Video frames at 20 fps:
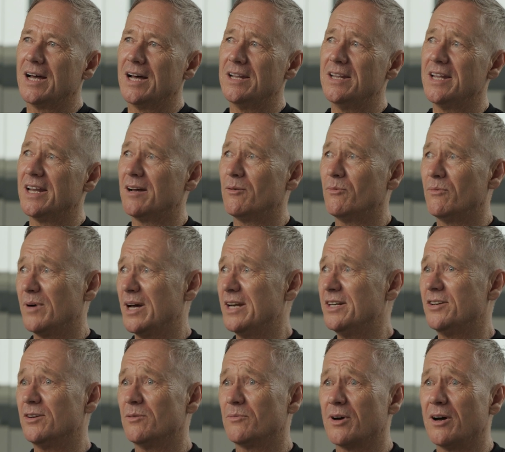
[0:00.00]
And then I
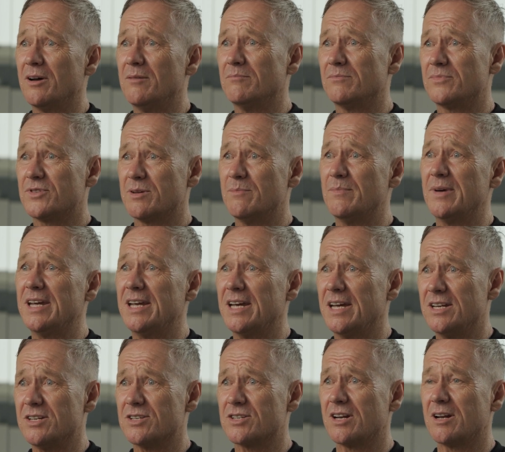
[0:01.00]
ended up going to
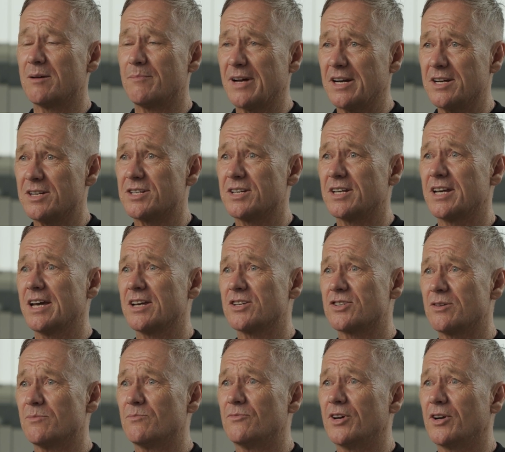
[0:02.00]
meetings, and I managed to get
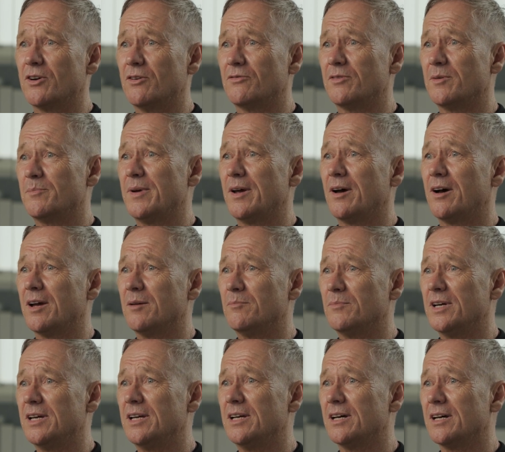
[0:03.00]
some recovery behind
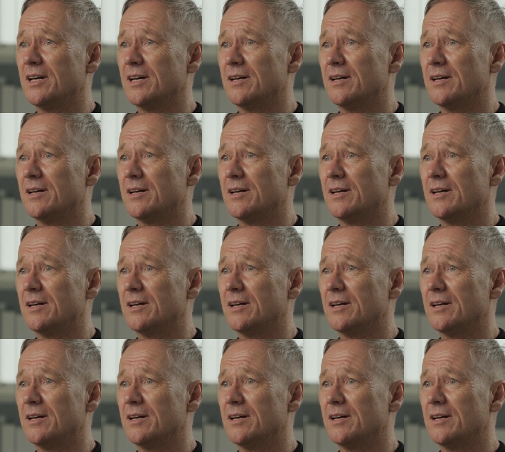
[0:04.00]
me.